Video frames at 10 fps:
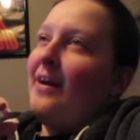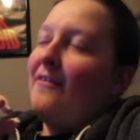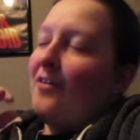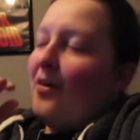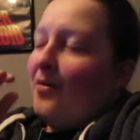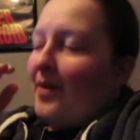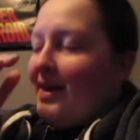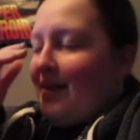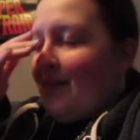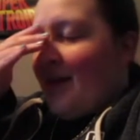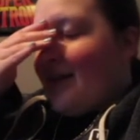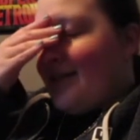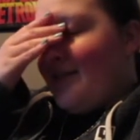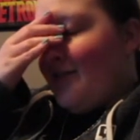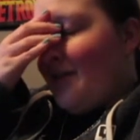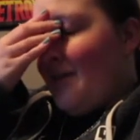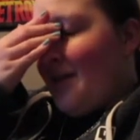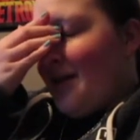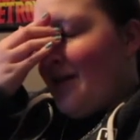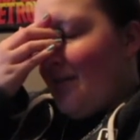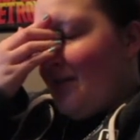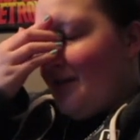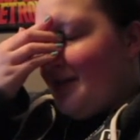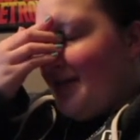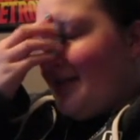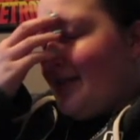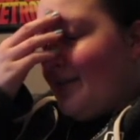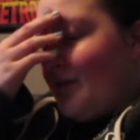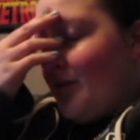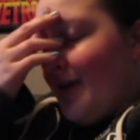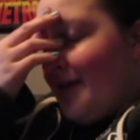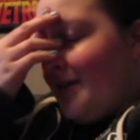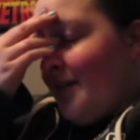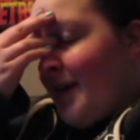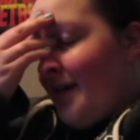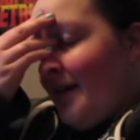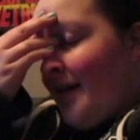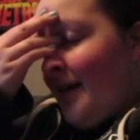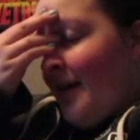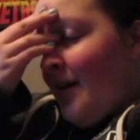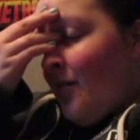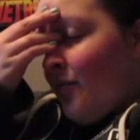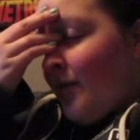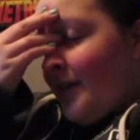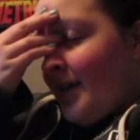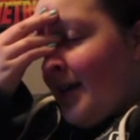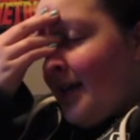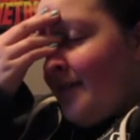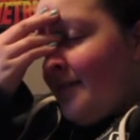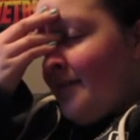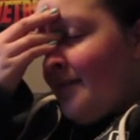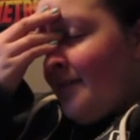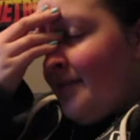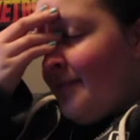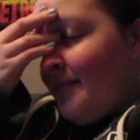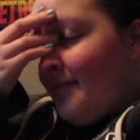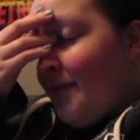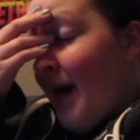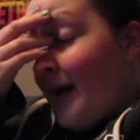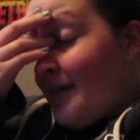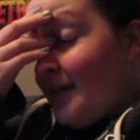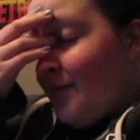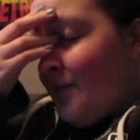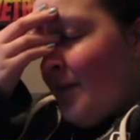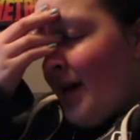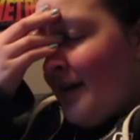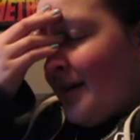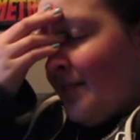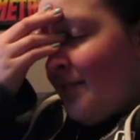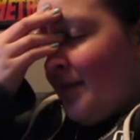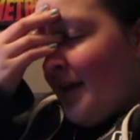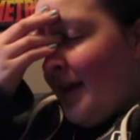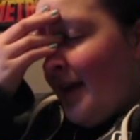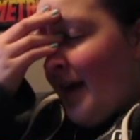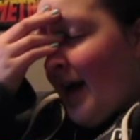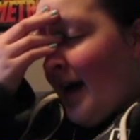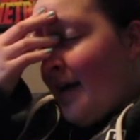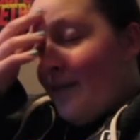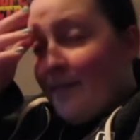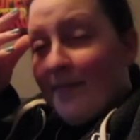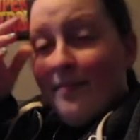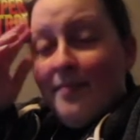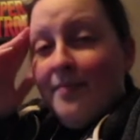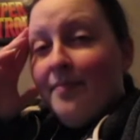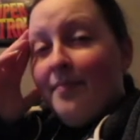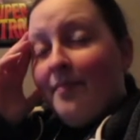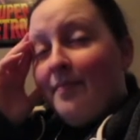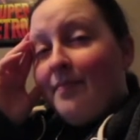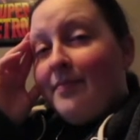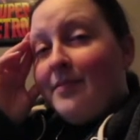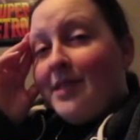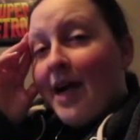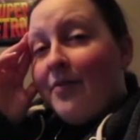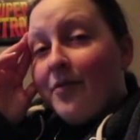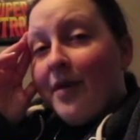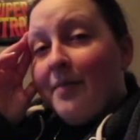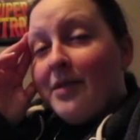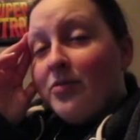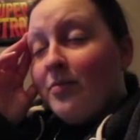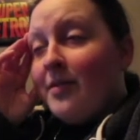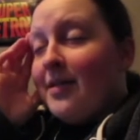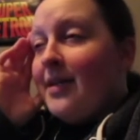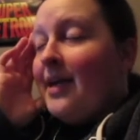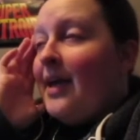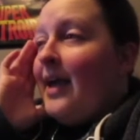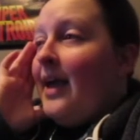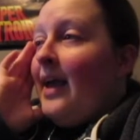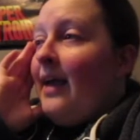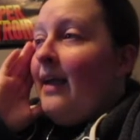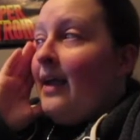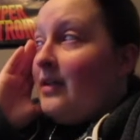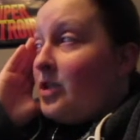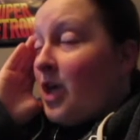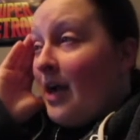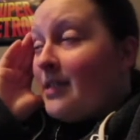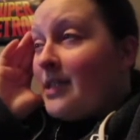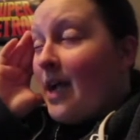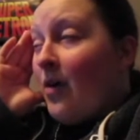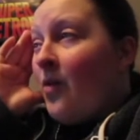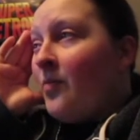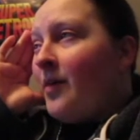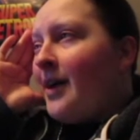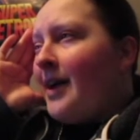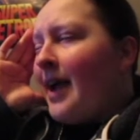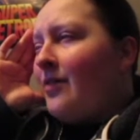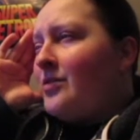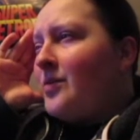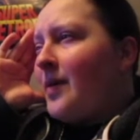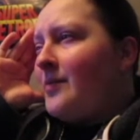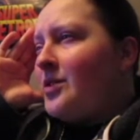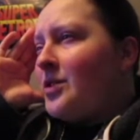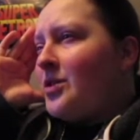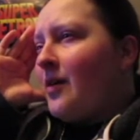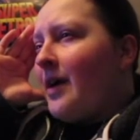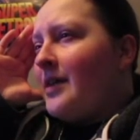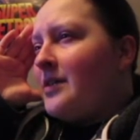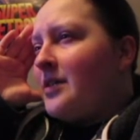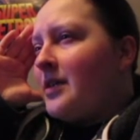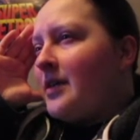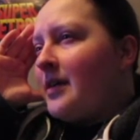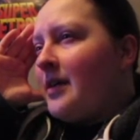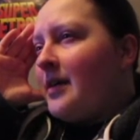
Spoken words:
ever already, because it's only been a couple of days and I'm trying to be really positive about it, but like, I am downright miserable. And John is not home right now, so I'm just trying to